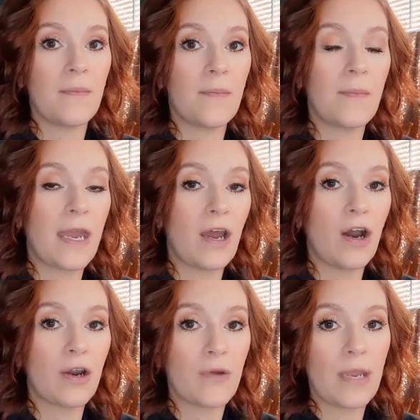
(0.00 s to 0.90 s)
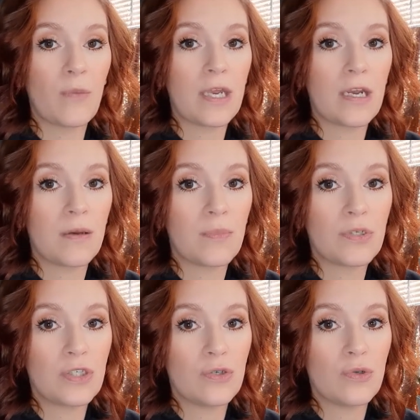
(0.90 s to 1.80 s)
my heart rate went up
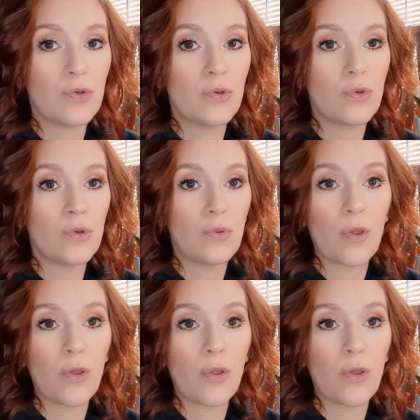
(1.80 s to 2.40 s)
to